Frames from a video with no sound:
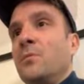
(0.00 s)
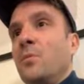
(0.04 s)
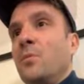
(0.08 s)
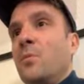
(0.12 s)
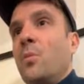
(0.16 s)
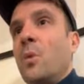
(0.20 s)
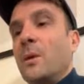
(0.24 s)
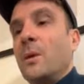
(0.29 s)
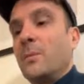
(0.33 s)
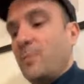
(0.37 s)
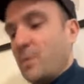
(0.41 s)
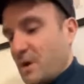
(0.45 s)

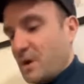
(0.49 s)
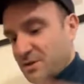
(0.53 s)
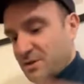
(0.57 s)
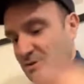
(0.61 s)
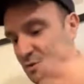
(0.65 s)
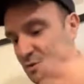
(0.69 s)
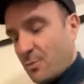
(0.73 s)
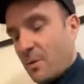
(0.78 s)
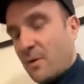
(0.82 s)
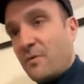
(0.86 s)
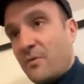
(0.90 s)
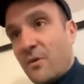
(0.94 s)
One
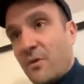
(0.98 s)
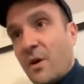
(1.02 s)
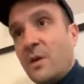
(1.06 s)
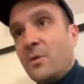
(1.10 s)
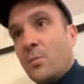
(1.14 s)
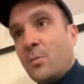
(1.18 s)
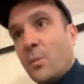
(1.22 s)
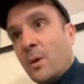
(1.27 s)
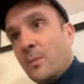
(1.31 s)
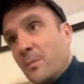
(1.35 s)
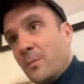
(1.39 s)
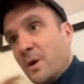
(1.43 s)
person on my
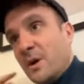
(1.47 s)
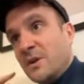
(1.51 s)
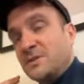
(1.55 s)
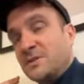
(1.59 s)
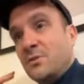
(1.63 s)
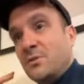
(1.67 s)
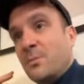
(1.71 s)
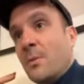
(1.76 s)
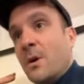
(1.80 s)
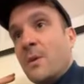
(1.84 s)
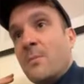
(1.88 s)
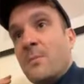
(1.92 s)
front, one
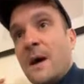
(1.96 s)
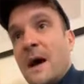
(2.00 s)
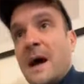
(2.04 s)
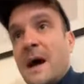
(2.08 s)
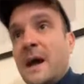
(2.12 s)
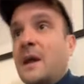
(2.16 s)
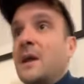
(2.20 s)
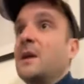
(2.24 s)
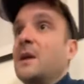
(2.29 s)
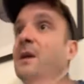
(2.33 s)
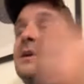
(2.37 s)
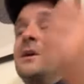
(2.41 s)
person on my
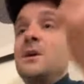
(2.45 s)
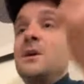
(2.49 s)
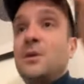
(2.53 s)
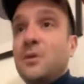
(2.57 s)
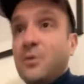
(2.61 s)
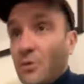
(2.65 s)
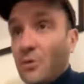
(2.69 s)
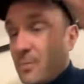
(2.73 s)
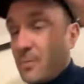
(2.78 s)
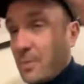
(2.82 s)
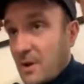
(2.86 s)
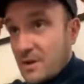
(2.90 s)
back.
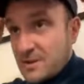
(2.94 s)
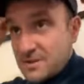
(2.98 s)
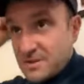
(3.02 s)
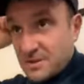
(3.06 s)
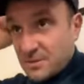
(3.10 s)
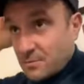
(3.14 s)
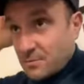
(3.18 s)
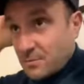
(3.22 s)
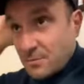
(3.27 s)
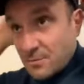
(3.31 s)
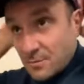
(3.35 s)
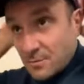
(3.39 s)
Got the
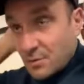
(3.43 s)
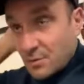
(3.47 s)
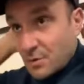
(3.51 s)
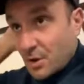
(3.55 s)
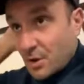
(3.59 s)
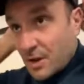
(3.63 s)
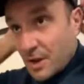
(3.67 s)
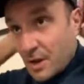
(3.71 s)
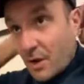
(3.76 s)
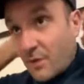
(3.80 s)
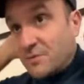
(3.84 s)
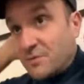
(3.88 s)
person
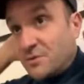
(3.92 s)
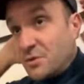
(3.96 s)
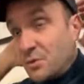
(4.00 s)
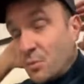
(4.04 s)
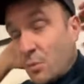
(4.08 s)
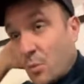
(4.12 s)
looking after the